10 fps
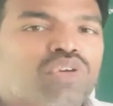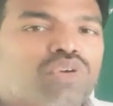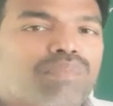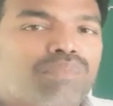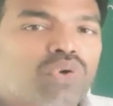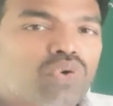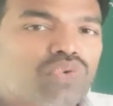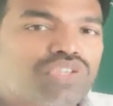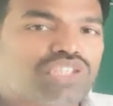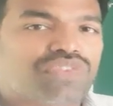
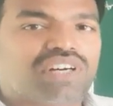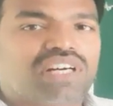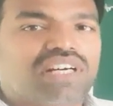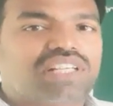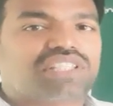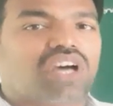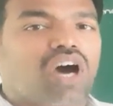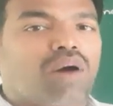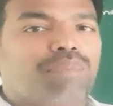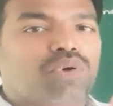moves towards
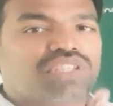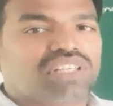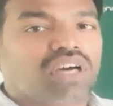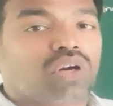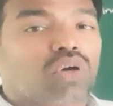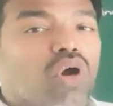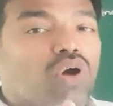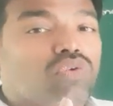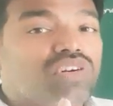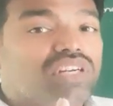opposite or
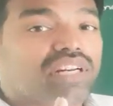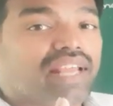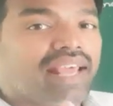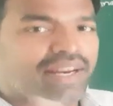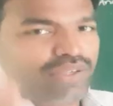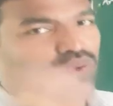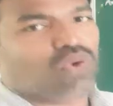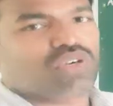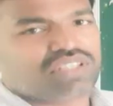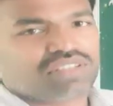counter
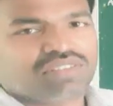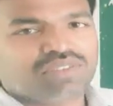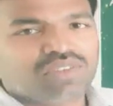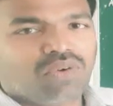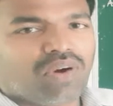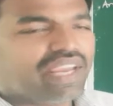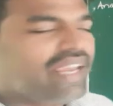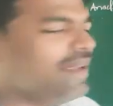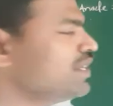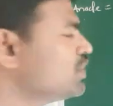electrodes,
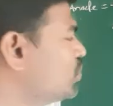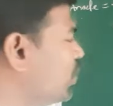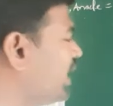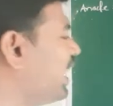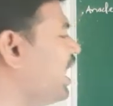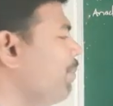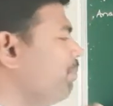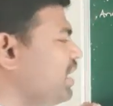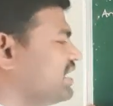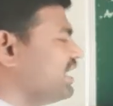okay. So K
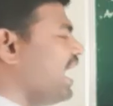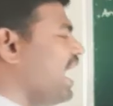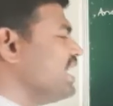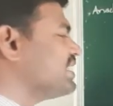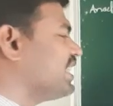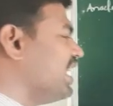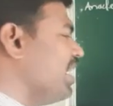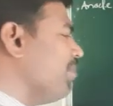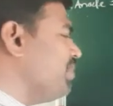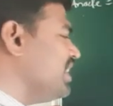plus, as
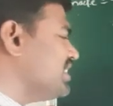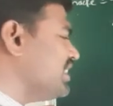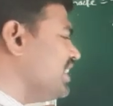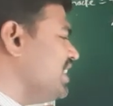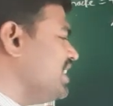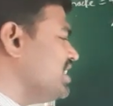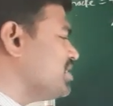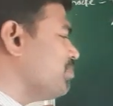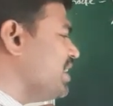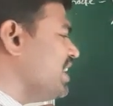K plus
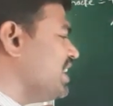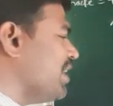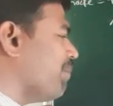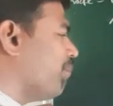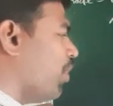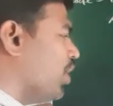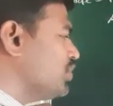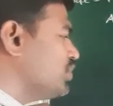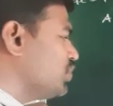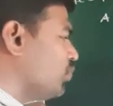is being a
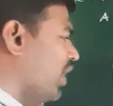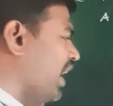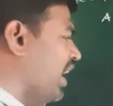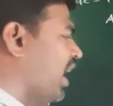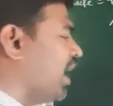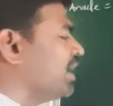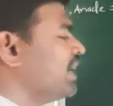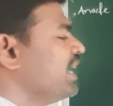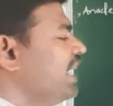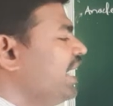positive ion,
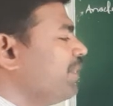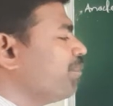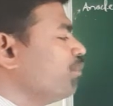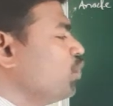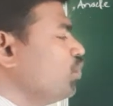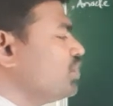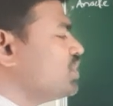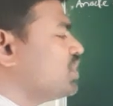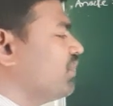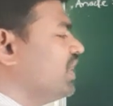it moves
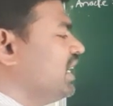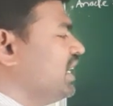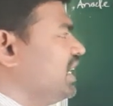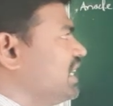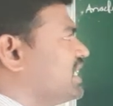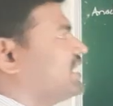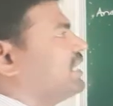towards